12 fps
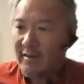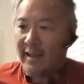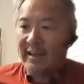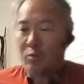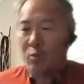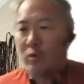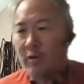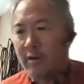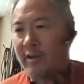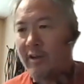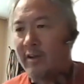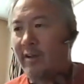that's where
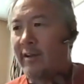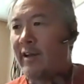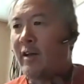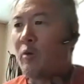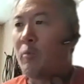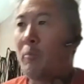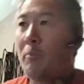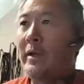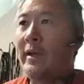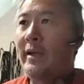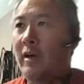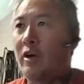it helped
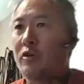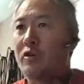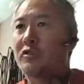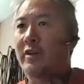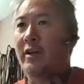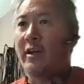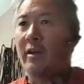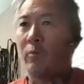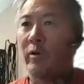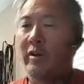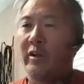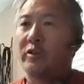me
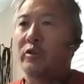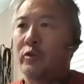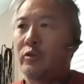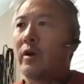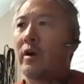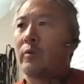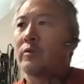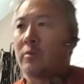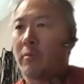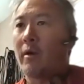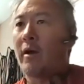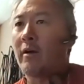understand what issue track was
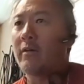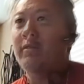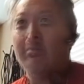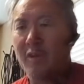about.